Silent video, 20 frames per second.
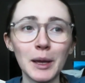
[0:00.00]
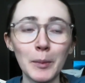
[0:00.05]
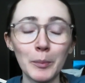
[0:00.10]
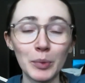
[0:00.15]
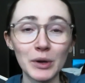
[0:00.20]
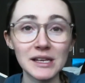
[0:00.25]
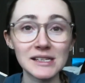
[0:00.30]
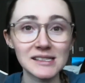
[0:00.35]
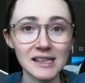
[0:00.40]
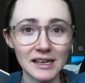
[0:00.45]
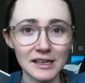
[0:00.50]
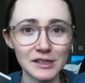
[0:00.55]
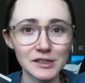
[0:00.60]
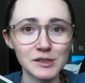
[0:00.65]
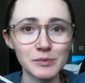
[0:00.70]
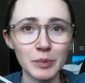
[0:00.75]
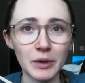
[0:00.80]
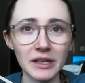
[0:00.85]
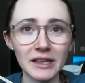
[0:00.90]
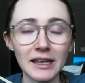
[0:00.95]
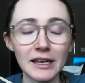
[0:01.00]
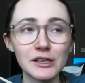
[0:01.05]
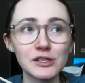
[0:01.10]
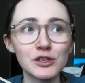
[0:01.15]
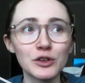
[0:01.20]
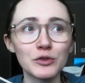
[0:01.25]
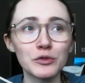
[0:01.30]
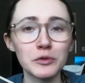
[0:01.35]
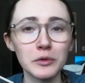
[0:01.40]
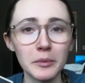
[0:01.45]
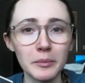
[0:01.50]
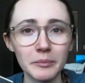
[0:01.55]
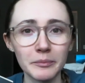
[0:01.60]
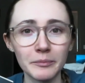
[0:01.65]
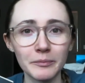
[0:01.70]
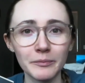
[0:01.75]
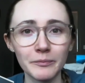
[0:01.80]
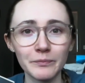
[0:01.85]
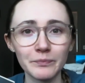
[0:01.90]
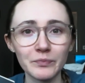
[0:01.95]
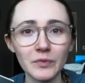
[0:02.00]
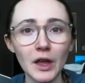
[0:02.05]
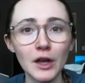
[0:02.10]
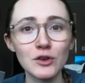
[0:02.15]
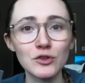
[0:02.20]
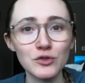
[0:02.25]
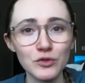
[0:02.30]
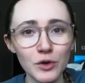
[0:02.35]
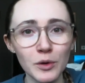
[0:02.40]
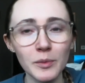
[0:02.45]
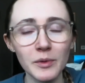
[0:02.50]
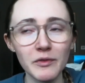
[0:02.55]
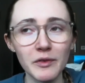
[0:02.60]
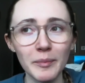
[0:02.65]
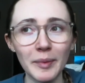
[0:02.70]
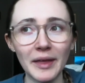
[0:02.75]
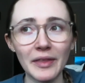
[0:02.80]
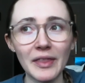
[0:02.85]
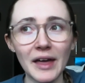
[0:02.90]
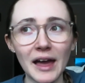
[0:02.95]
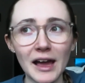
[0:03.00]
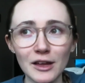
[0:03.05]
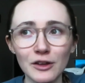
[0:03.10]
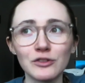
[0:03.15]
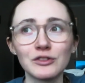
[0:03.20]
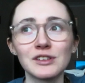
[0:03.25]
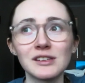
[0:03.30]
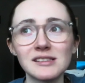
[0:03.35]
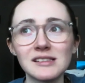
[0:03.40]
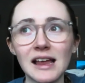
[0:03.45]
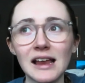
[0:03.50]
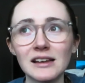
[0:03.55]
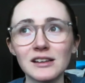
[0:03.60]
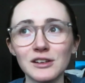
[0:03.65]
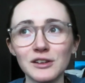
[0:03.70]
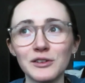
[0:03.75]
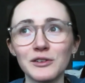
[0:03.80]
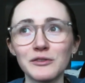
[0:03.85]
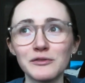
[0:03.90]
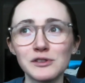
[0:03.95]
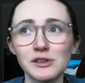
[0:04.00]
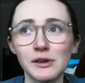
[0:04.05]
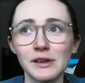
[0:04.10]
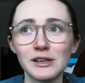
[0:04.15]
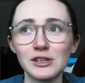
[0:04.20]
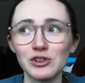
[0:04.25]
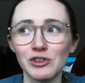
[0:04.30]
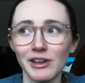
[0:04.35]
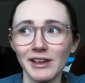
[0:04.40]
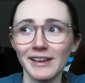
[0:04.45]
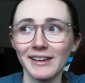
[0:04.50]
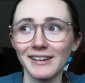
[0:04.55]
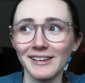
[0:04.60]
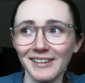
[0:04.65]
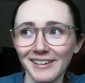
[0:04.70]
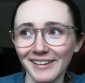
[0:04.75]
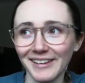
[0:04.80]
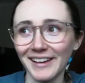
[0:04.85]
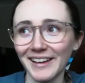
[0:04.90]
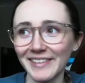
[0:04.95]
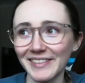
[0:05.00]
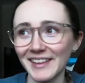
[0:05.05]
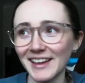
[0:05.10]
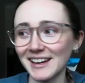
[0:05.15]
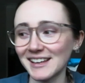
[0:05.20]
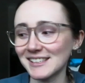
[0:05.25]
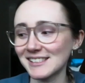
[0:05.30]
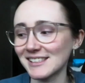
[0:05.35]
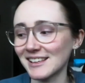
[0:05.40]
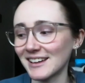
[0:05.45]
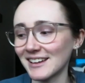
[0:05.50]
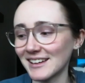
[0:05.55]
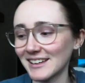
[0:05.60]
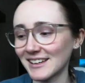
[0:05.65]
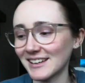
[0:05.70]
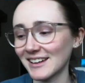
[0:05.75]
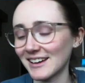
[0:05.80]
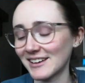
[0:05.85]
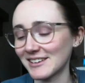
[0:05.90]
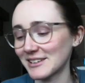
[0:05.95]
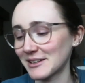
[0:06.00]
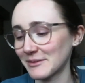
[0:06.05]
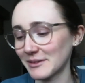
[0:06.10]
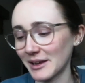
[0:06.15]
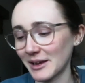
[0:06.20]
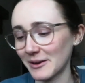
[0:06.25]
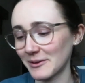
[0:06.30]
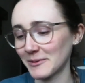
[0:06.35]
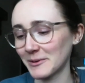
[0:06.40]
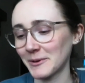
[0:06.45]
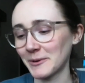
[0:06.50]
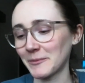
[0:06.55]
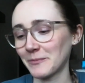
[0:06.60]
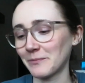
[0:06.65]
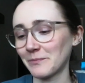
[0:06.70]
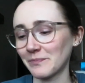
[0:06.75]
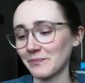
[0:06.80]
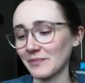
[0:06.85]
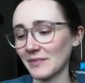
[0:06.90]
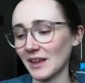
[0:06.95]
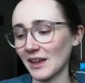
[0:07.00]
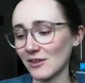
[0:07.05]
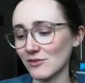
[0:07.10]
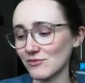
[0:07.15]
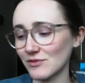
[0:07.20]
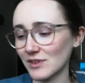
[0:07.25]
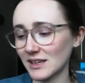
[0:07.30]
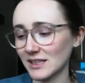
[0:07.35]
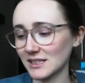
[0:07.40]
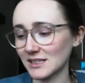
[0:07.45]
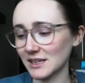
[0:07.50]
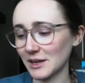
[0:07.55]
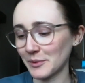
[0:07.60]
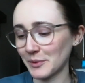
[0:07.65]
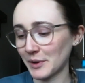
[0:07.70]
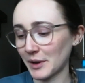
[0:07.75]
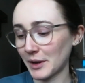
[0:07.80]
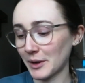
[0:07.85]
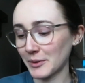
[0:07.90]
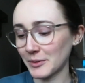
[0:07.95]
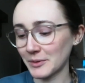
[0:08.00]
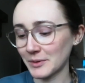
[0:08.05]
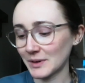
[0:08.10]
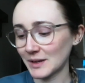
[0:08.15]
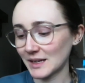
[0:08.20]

But it's like it's a crumb. A crumb of a bit that I understand enough to enjoy it. And then it's like, I don't know. I really don't know.